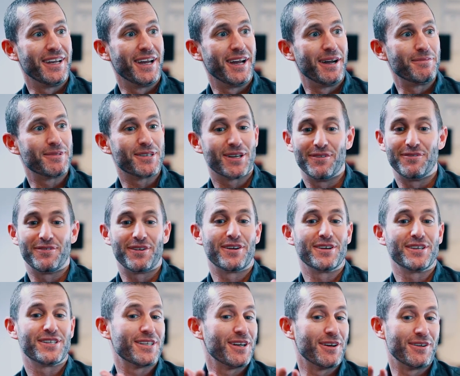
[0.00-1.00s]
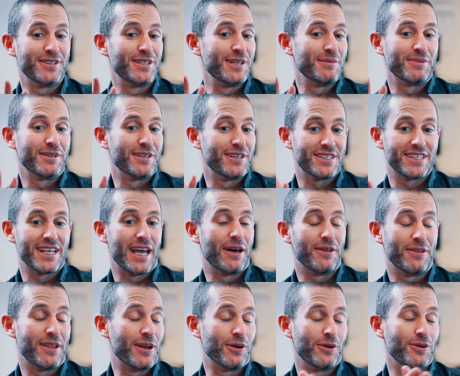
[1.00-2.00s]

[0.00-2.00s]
Yeah, so very serendipitous how that